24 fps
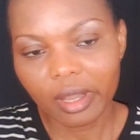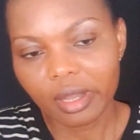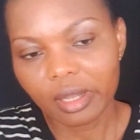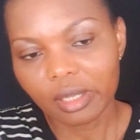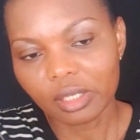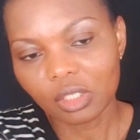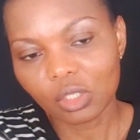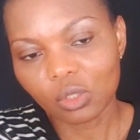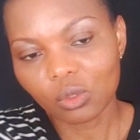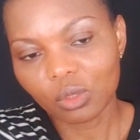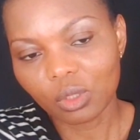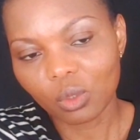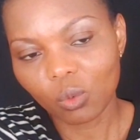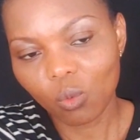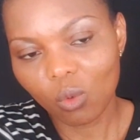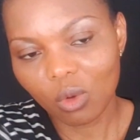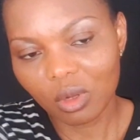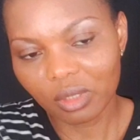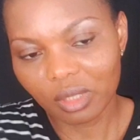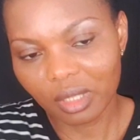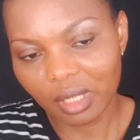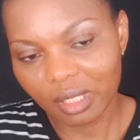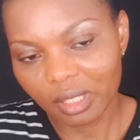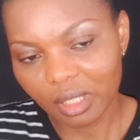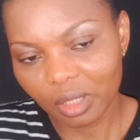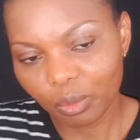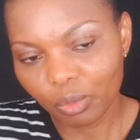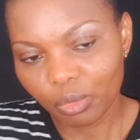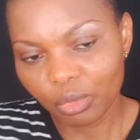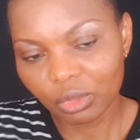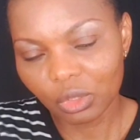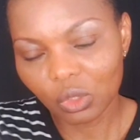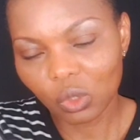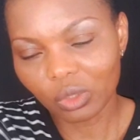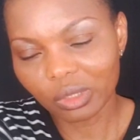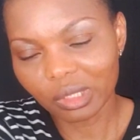So the one that they
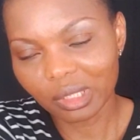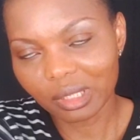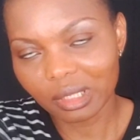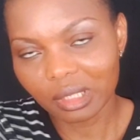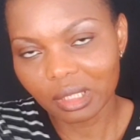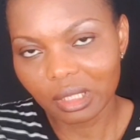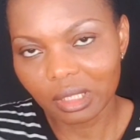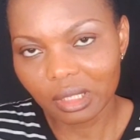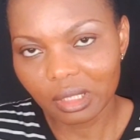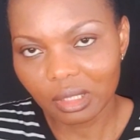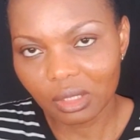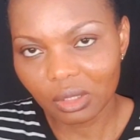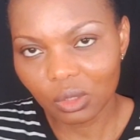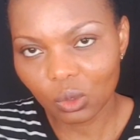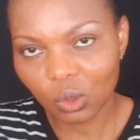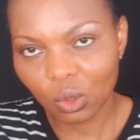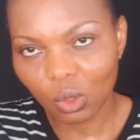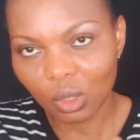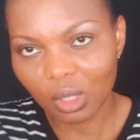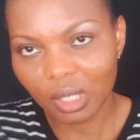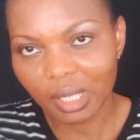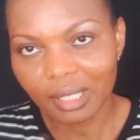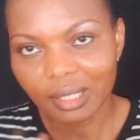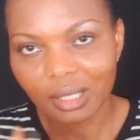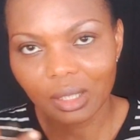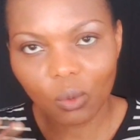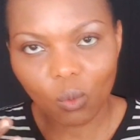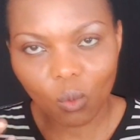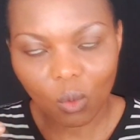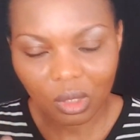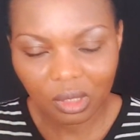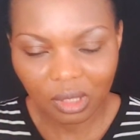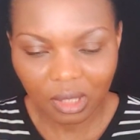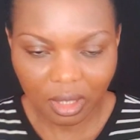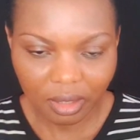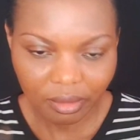put underneath to collect the
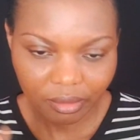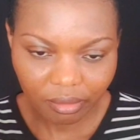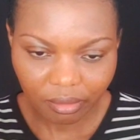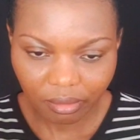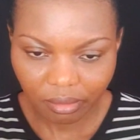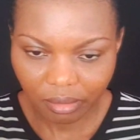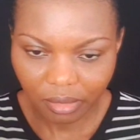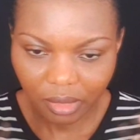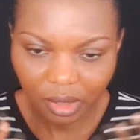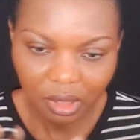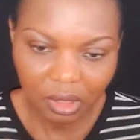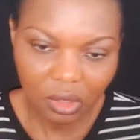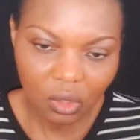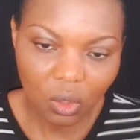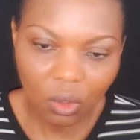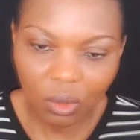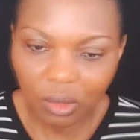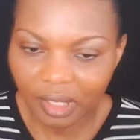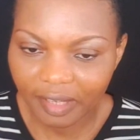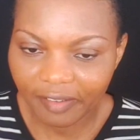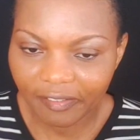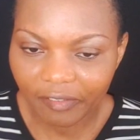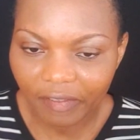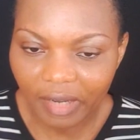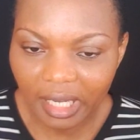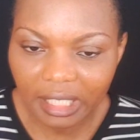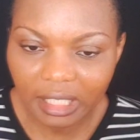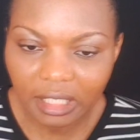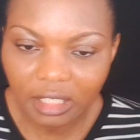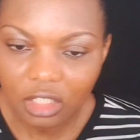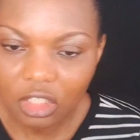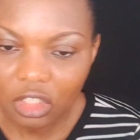water is called a valley.